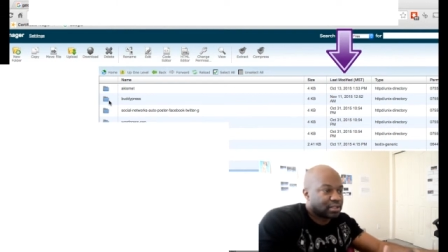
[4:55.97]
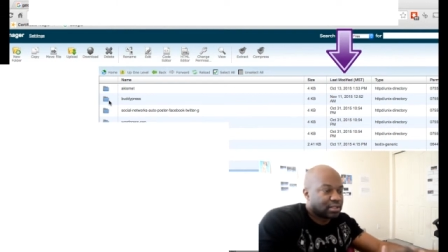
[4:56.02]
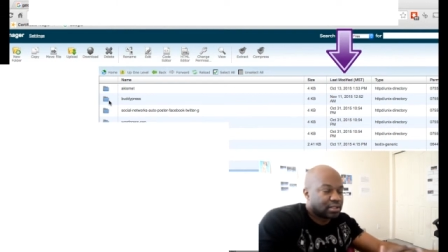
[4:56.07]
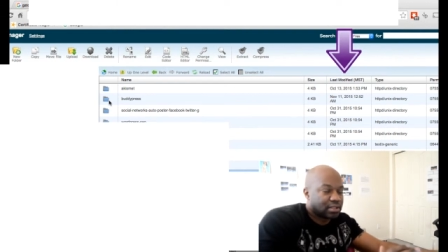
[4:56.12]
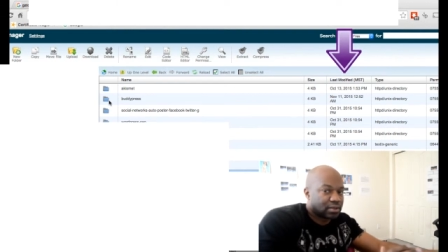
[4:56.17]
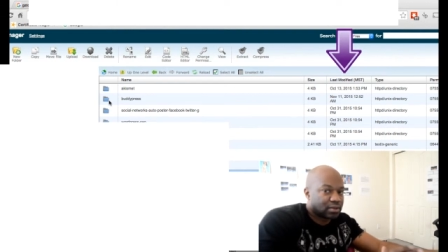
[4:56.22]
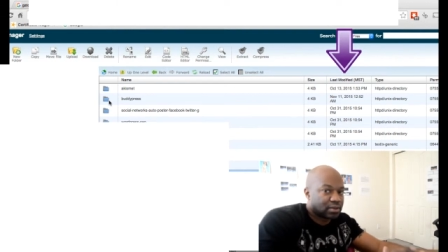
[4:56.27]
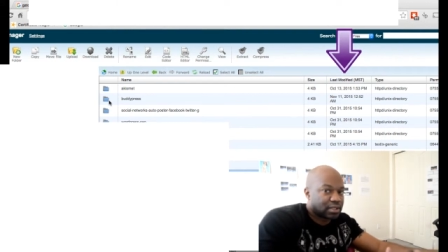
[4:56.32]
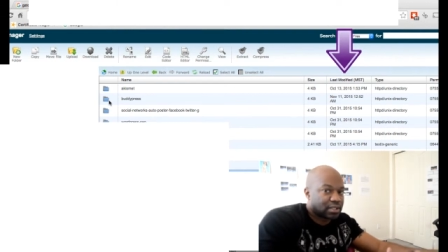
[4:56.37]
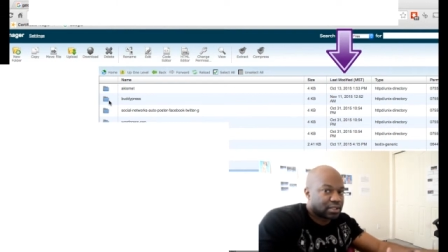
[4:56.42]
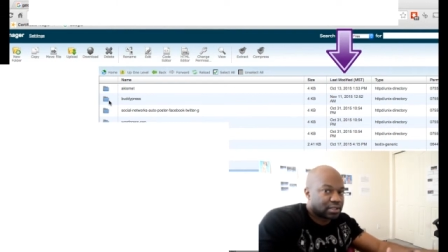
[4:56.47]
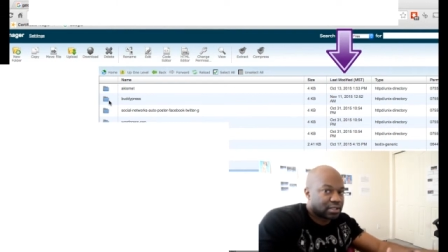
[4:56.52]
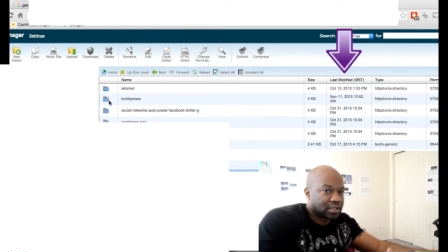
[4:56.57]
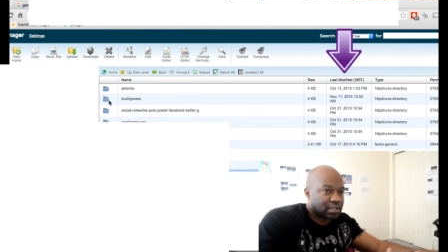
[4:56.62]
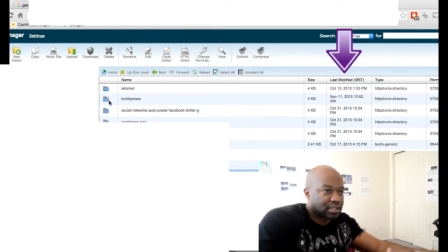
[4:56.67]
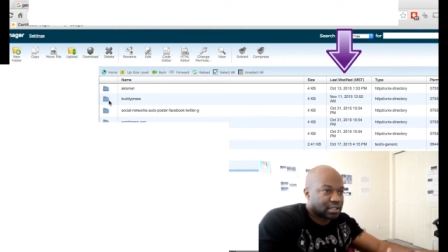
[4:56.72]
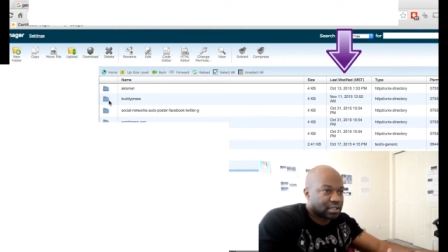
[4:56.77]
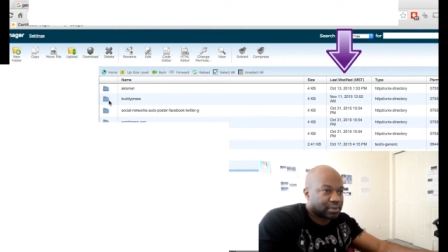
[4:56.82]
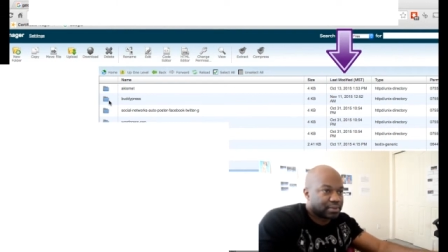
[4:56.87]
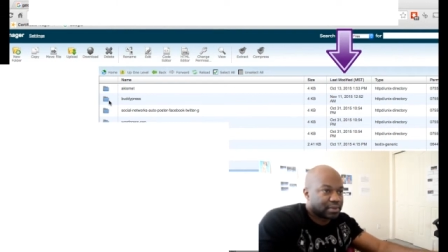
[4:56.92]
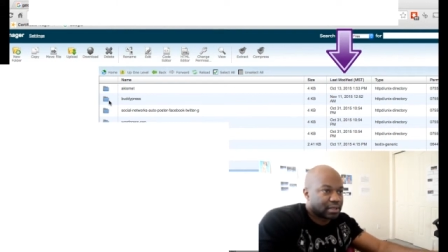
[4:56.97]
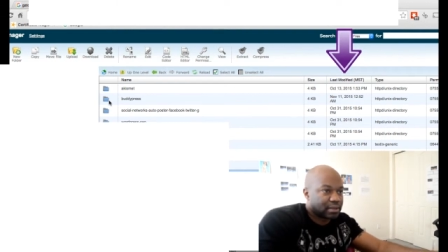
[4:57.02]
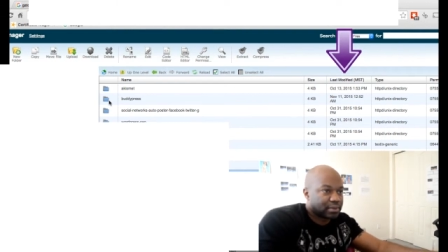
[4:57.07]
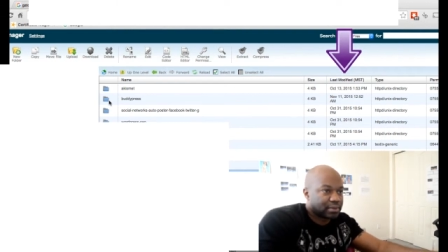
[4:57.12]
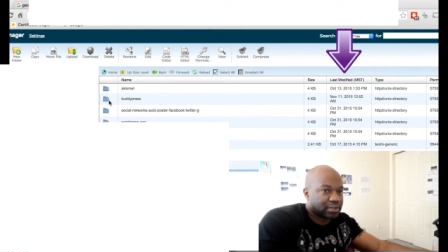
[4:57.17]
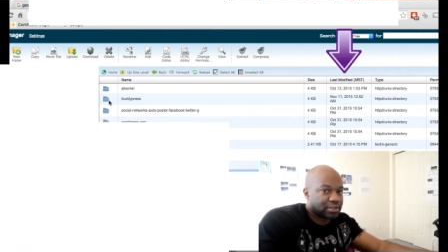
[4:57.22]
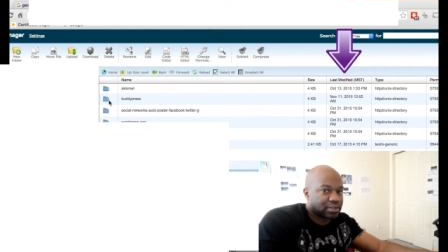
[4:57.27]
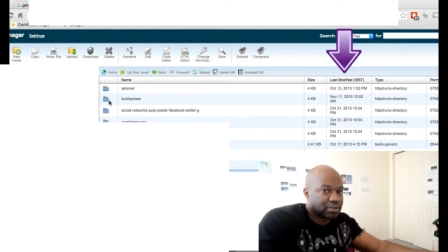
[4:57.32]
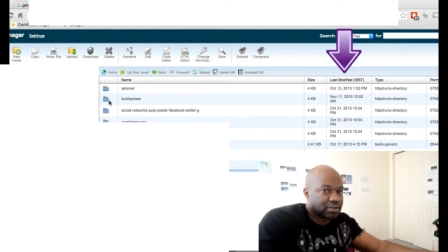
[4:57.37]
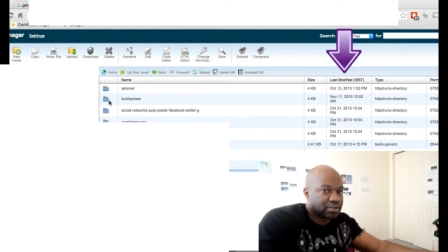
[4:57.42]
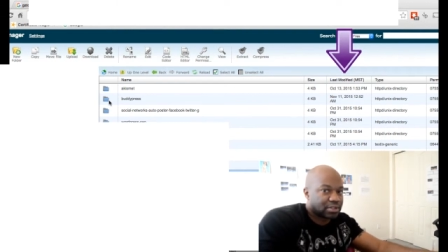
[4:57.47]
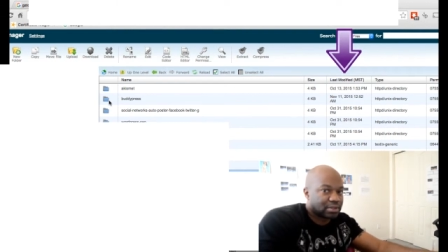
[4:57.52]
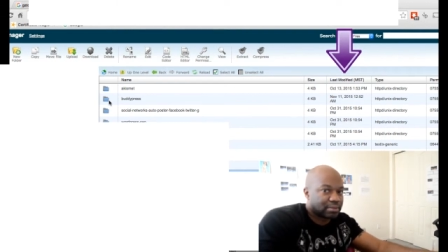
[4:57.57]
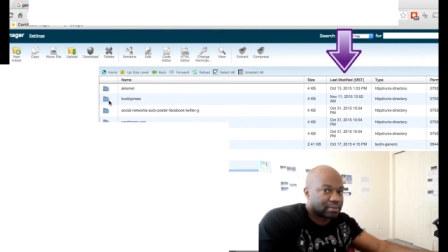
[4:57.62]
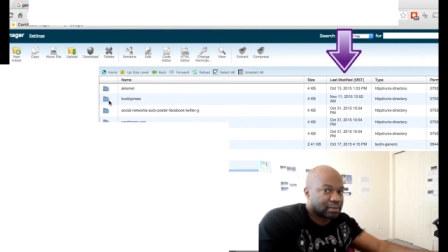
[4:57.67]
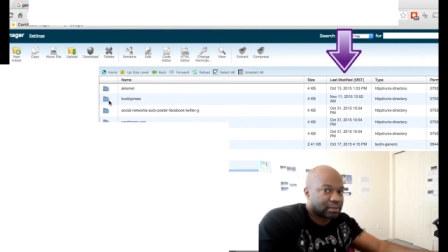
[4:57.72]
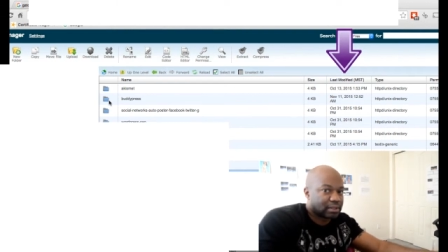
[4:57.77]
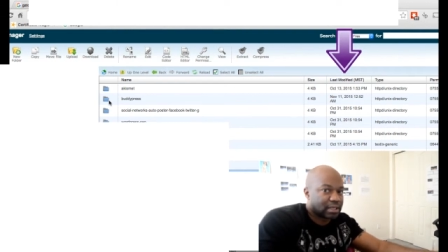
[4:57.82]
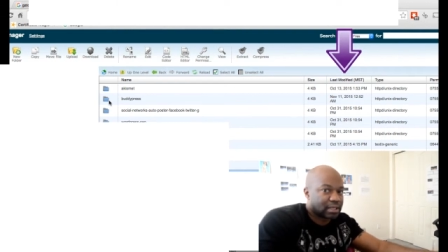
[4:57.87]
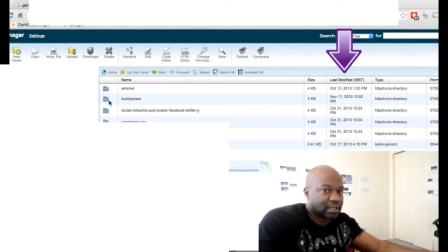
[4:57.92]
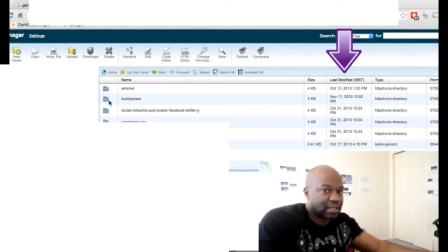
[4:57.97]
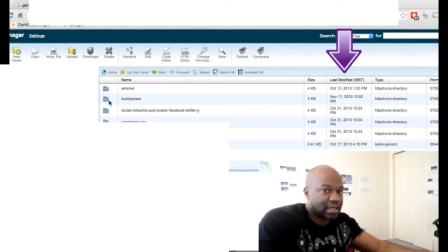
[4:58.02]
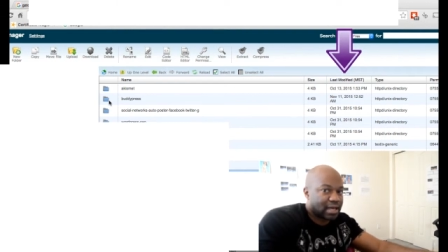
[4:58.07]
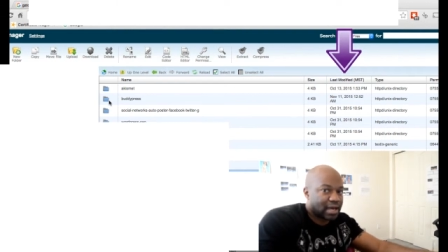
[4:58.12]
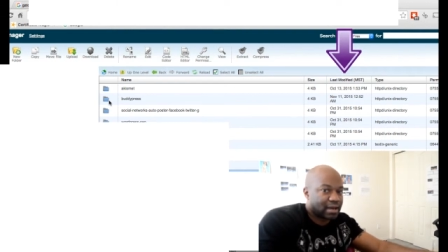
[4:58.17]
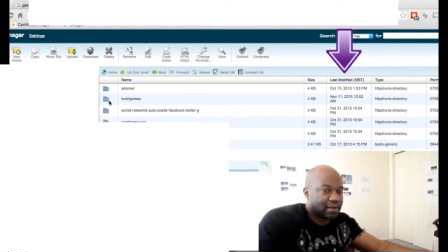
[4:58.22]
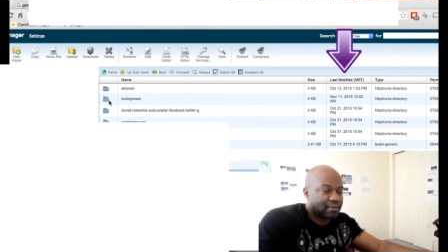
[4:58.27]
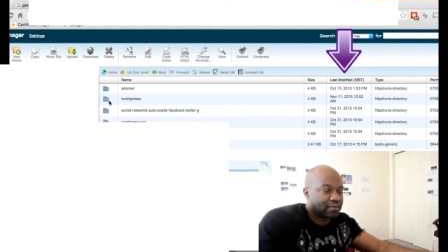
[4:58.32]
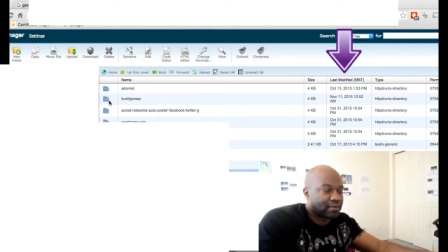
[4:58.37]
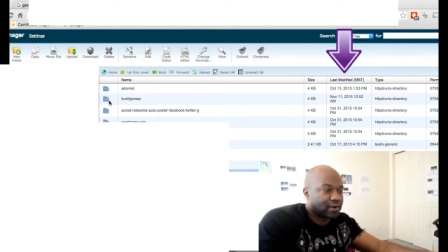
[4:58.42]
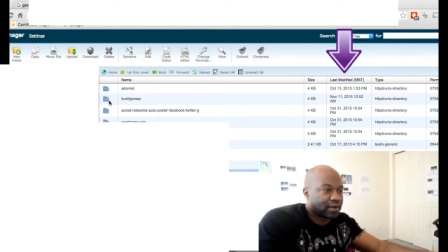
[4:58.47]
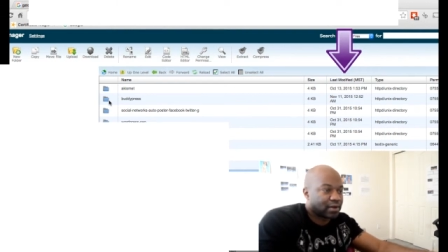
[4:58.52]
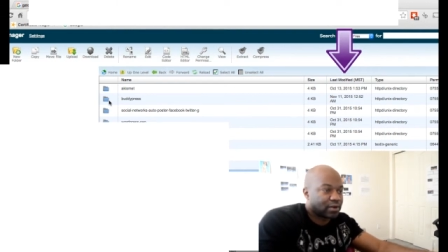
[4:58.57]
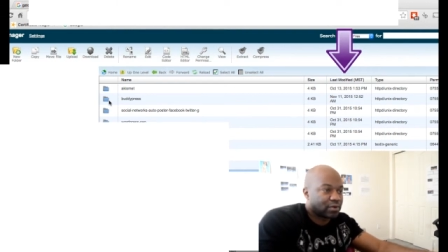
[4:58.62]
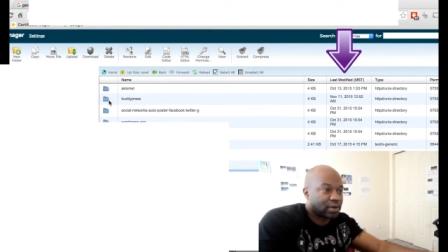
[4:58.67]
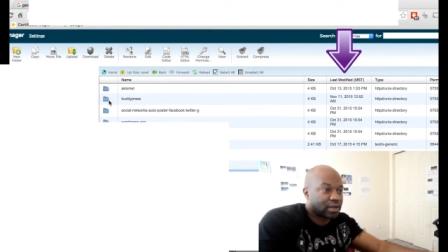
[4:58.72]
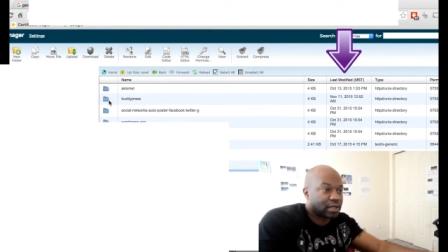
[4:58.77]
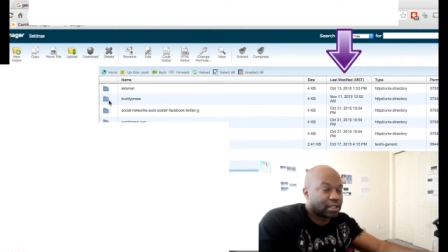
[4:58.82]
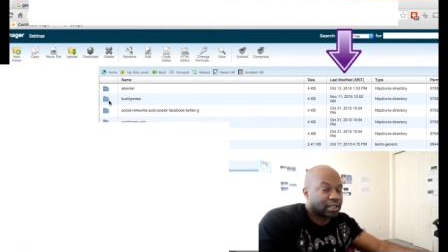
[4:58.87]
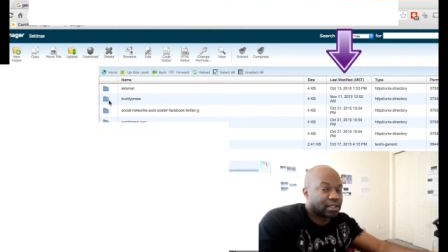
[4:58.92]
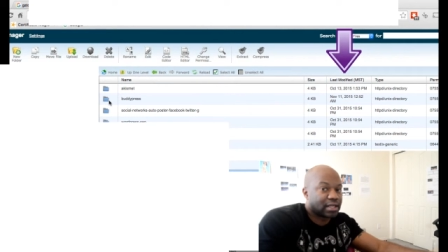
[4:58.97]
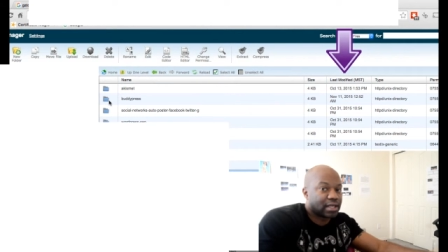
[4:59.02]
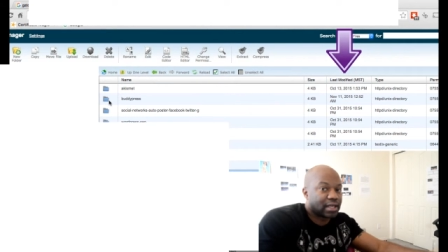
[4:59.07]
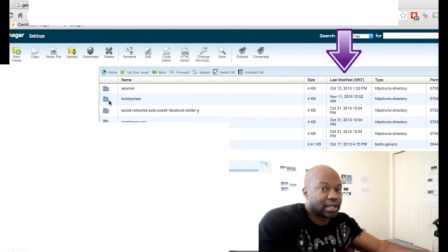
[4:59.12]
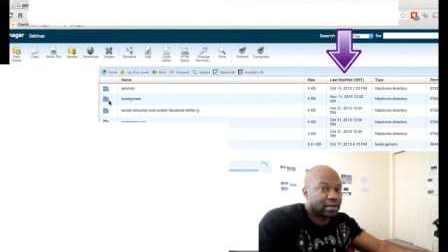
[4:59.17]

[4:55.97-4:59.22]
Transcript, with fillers: you know, can, is going to be able to do something like that very quickly,